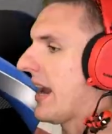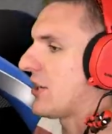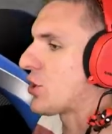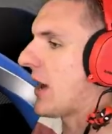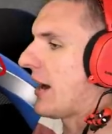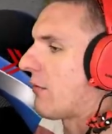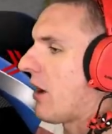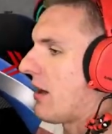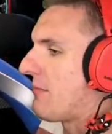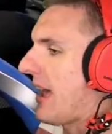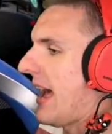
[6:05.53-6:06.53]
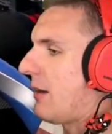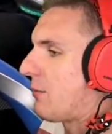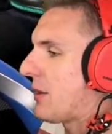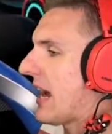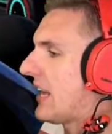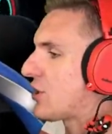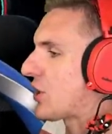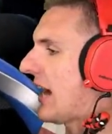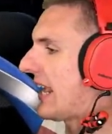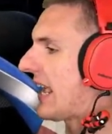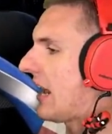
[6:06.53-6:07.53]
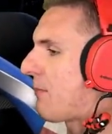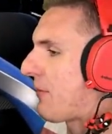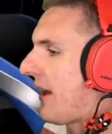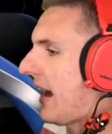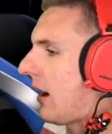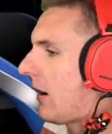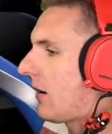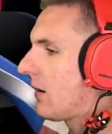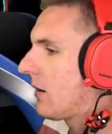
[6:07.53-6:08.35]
We gotta try to run him down. We gotta try to get up there.